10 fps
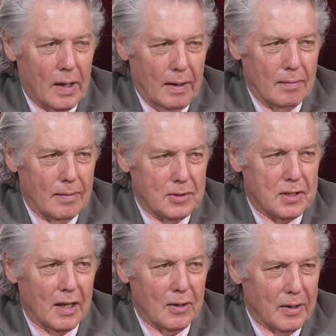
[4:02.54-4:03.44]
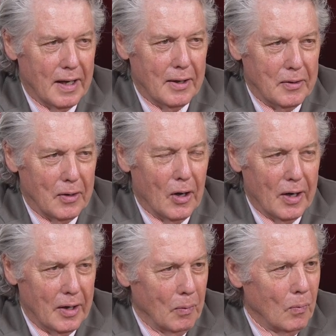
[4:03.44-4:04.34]
Okay, let's take a look at how you
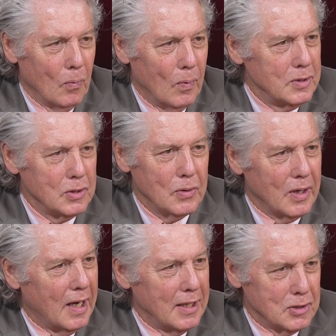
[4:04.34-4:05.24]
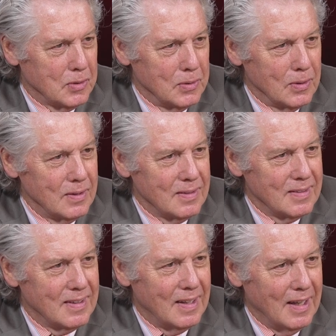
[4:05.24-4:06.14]
got here. Where'd you go to high school?
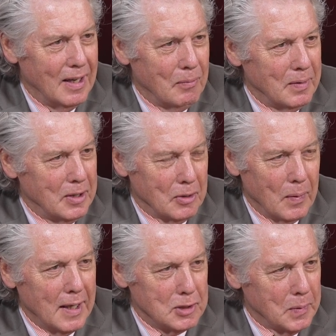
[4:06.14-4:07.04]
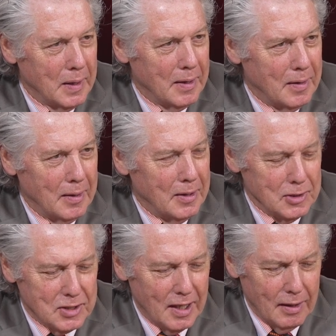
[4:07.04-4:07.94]
And when you graduated, did
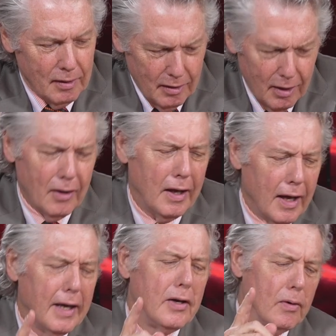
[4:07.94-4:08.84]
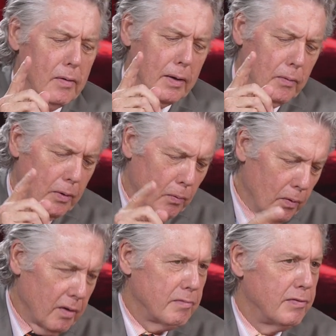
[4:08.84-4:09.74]
you say, oh, yeah, I know, I want to
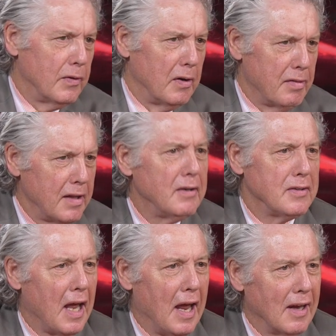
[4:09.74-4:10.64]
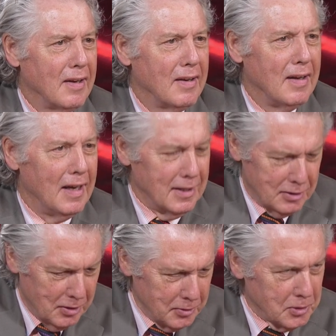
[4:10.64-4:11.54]
work for a think tank?
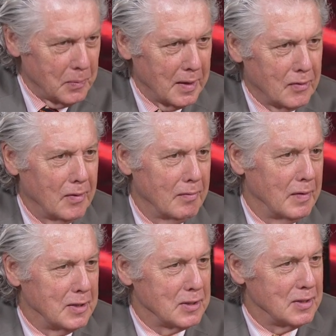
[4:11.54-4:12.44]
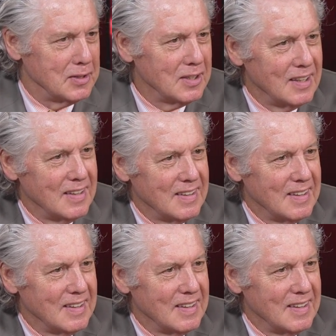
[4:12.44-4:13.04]
as their director of research?